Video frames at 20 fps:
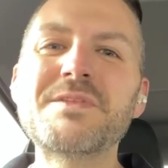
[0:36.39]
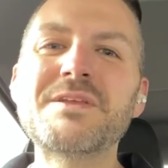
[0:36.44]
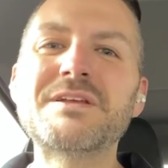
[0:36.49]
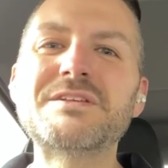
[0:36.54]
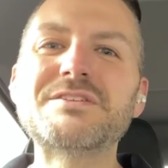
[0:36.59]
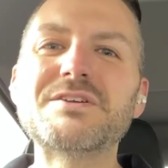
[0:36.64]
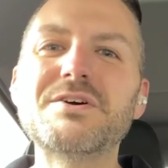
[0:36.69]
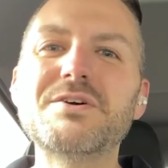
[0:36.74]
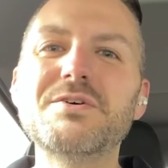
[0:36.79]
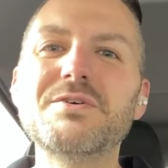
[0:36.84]

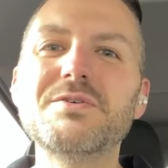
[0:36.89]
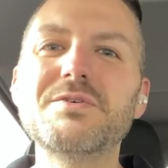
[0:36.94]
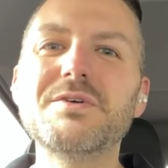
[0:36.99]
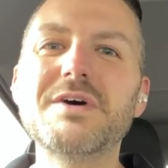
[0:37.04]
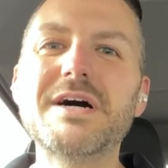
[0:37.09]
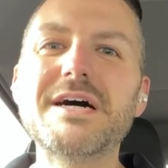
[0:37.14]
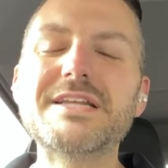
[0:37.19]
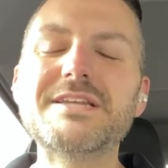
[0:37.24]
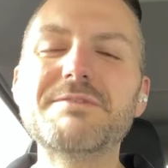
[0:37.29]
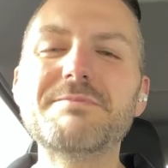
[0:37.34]
So
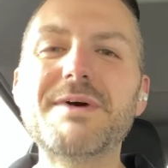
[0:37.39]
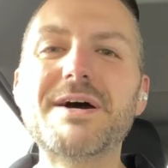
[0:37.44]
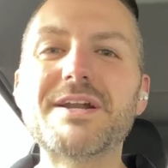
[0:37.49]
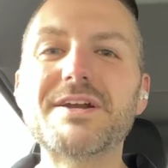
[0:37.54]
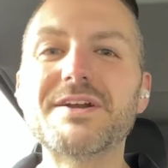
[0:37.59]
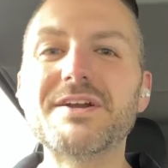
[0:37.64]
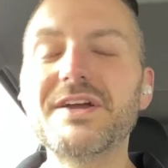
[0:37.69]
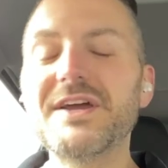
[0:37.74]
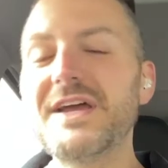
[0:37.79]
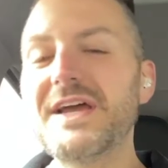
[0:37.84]
no
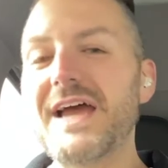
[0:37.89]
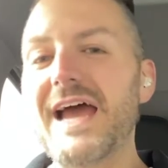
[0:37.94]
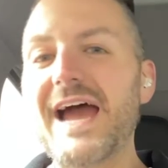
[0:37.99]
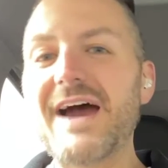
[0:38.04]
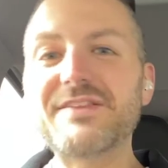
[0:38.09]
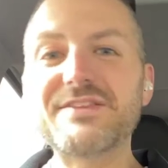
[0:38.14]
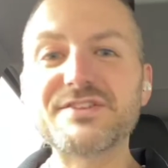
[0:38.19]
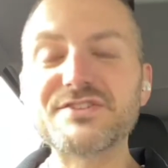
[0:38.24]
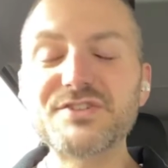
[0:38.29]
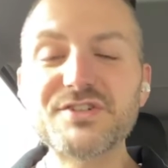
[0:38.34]
matter how
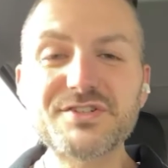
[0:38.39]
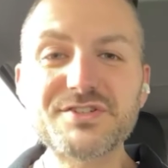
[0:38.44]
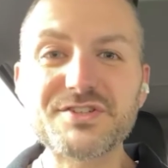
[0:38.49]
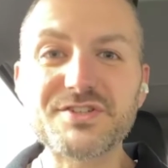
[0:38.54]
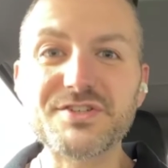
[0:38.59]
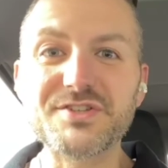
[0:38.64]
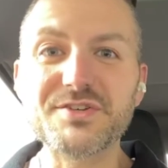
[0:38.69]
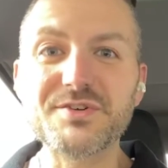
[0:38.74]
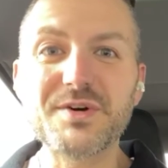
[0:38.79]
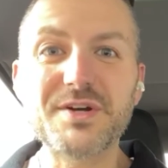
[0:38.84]
this looks
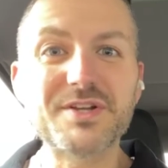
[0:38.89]
to you,